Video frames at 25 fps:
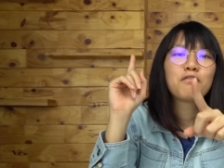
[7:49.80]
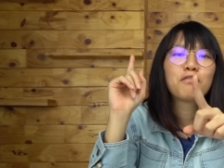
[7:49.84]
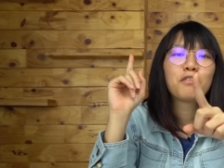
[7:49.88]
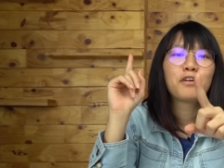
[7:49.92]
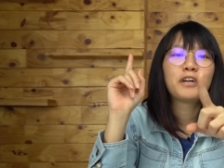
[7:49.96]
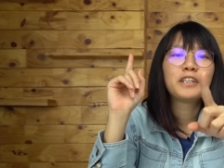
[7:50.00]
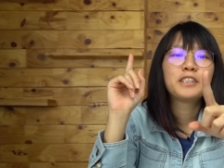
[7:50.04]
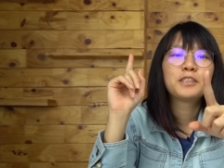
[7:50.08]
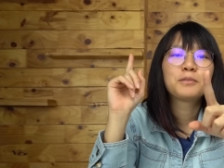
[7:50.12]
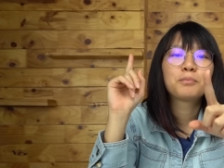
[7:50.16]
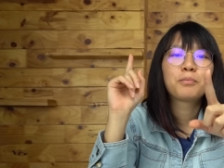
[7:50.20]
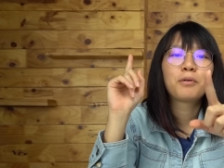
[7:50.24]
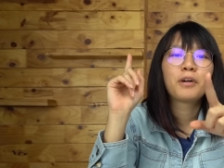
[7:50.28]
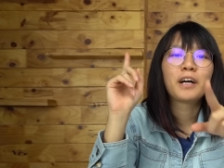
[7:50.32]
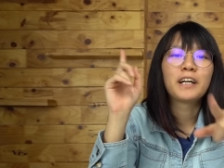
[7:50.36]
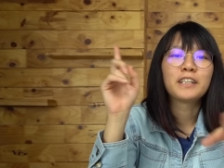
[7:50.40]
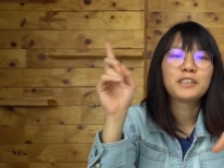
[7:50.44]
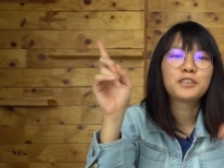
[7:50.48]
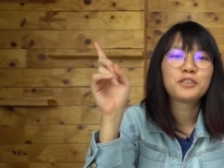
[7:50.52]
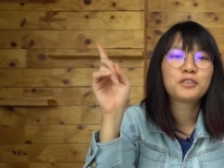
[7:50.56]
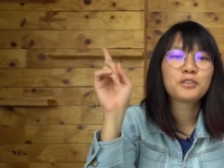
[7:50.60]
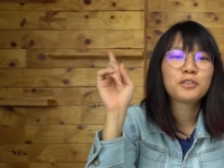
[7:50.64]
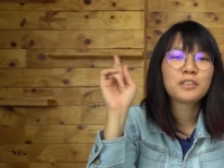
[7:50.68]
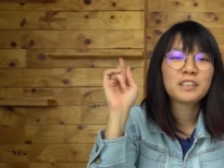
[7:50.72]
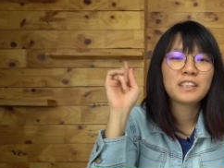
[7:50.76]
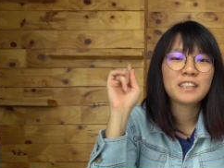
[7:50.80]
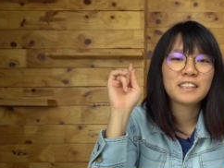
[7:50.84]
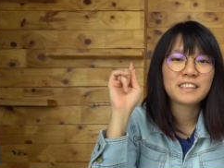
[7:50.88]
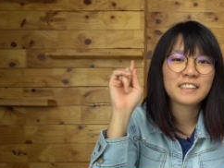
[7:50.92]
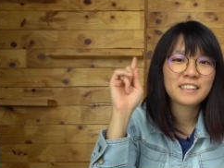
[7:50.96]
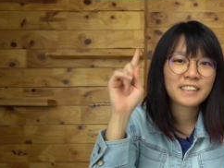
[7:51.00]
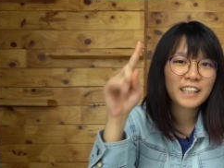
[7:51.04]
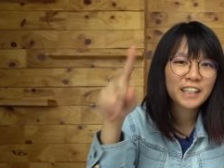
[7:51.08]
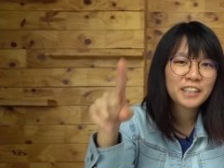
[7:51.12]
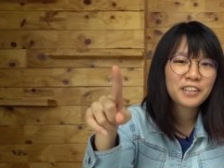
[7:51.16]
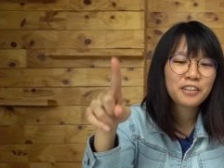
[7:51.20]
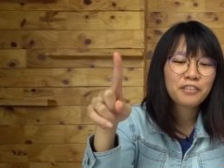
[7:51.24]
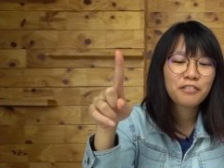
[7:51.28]
for its price. So the
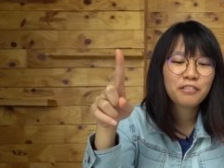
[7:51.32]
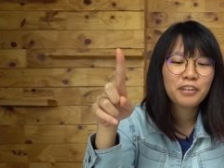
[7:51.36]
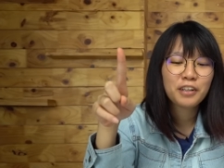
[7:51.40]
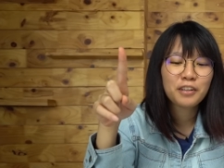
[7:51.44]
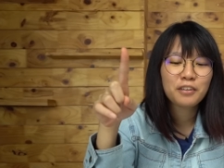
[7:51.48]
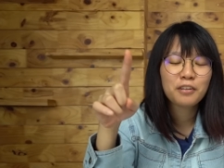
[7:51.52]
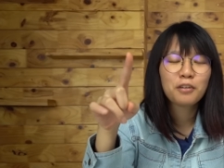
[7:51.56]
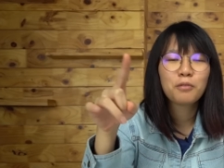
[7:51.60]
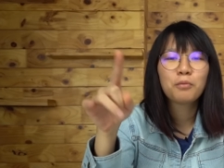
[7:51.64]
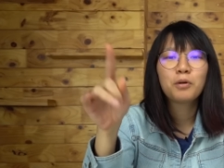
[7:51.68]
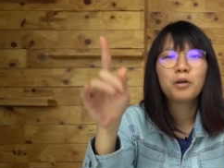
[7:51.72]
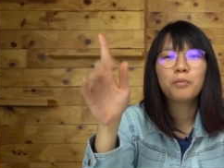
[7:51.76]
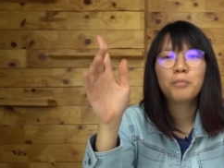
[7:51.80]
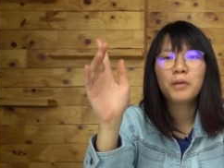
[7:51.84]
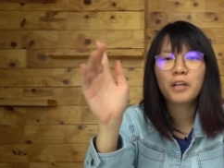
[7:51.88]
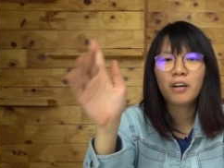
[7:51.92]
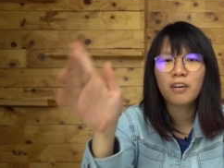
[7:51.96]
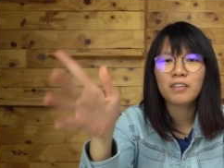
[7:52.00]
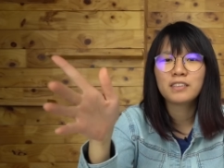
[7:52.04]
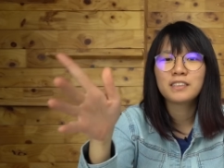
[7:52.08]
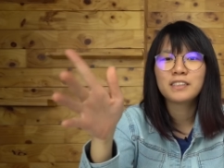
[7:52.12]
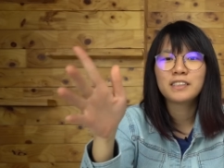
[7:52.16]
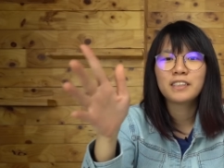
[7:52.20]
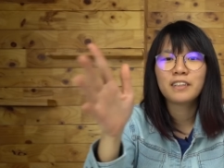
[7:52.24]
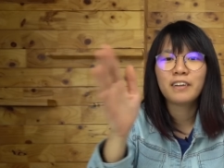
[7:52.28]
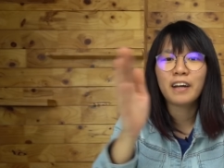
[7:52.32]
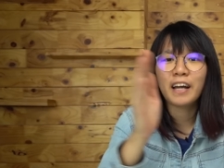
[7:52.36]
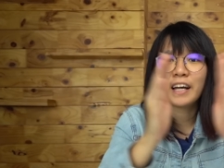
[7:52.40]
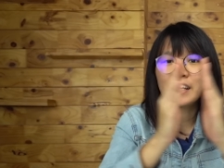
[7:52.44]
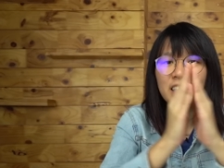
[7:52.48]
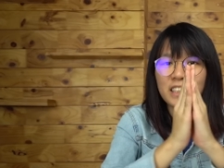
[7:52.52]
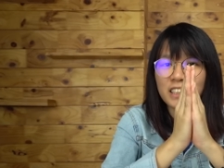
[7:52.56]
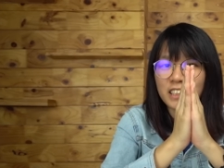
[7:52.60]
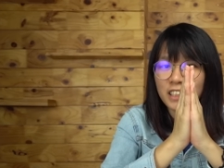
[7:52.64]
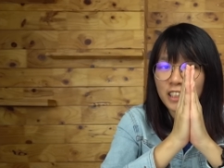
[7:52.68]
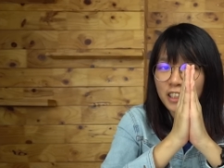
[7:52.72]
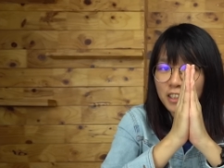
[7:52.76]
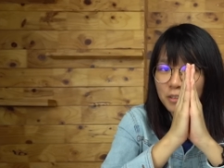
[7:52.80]
standard Reno will be on sale at
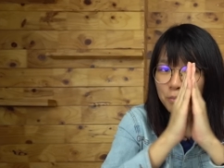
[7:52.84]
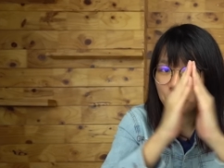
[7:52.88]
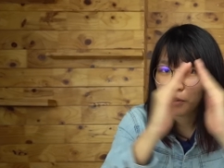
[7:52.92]
this